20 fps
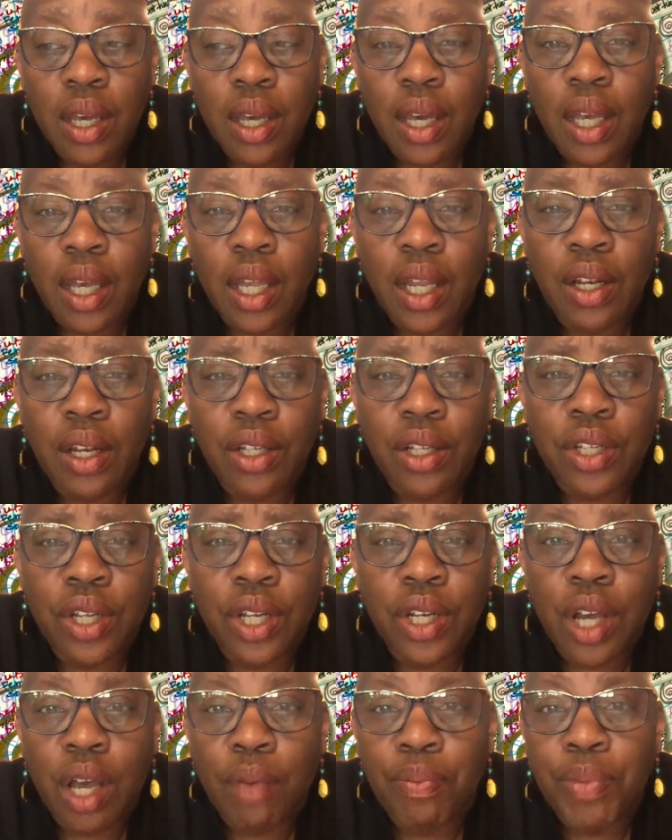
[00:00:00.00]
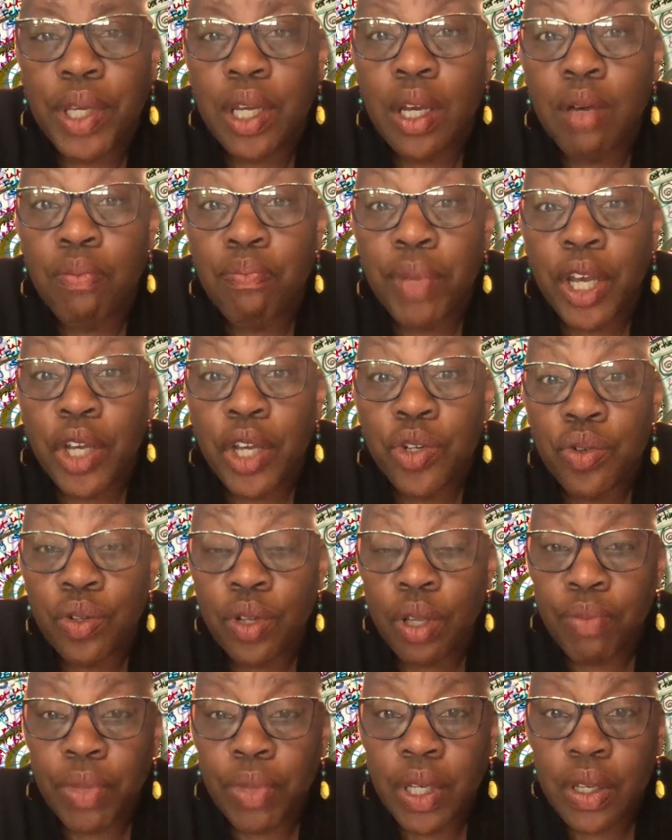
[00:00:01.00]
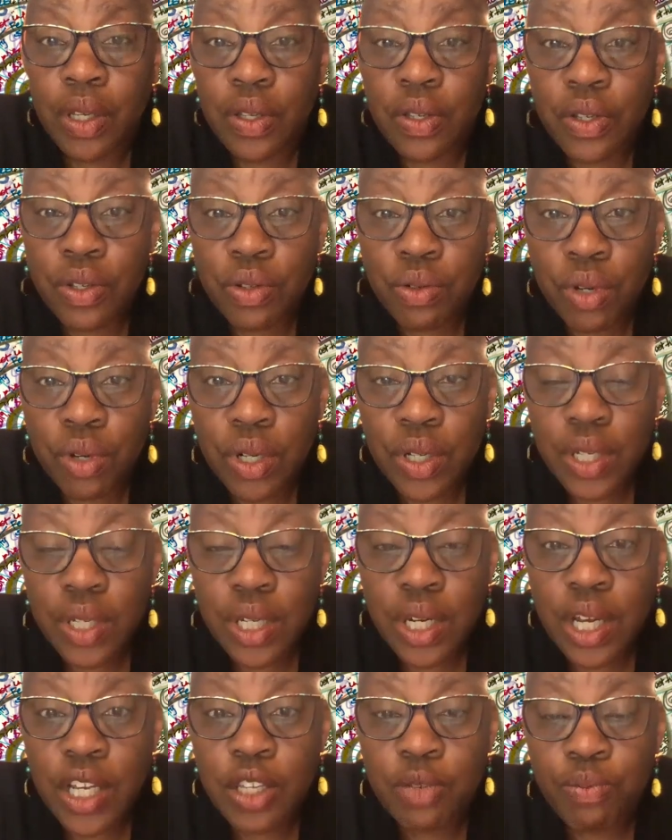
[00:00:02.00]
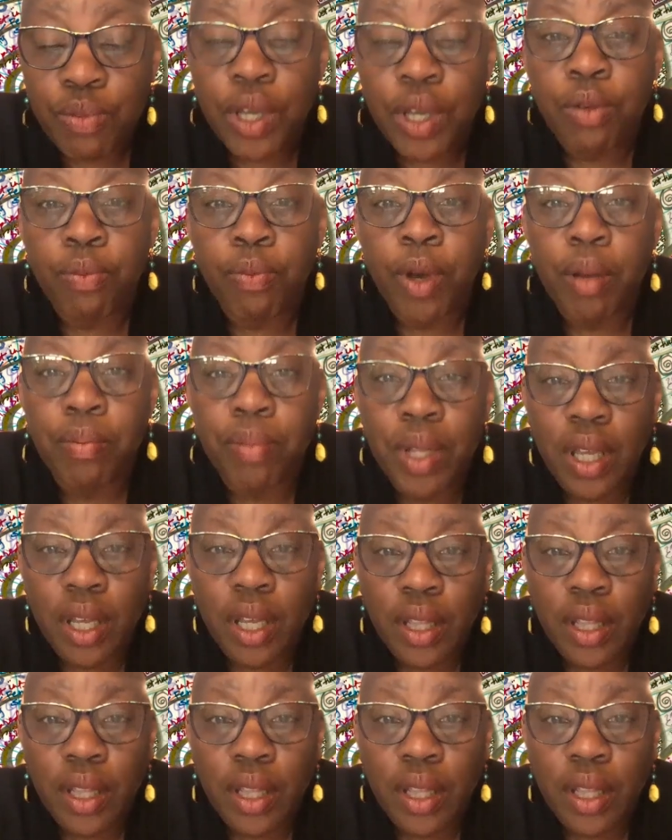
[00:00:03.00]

and to not become petulant because he's criticized by the public.